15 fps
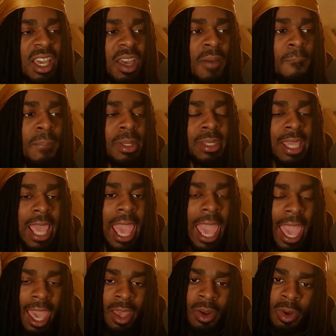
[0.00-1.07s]
but they
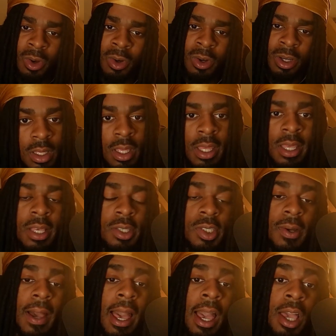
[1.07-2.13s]
add on.
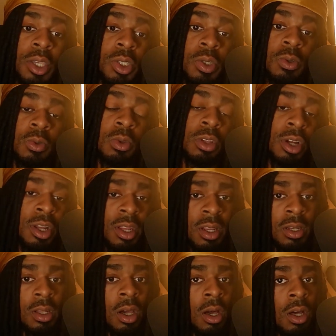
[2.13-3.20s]
So as you learn your
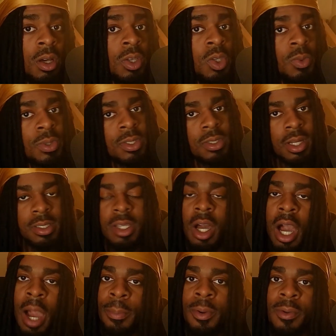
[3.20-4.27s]
DAW, you will start to
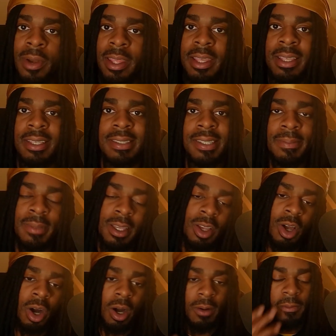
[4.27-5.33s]
operate in something
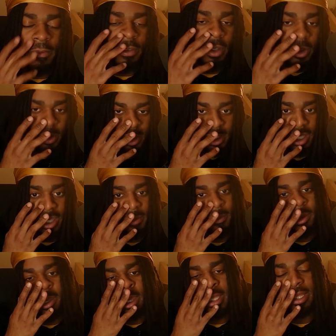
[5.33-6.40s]
called flow state,
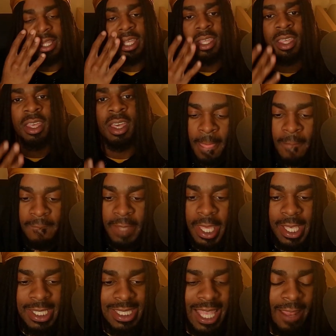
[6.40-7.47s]
man. Like,
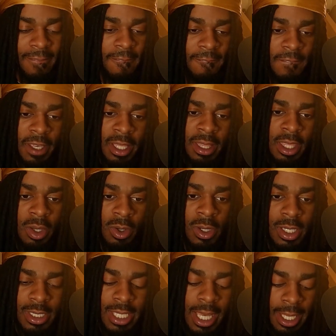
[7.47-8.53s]
it's that feeling, or
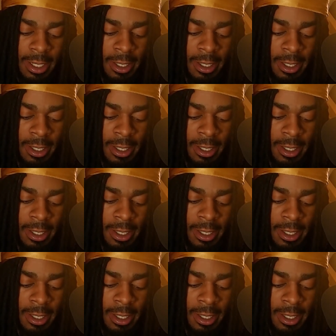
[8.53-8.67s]
is that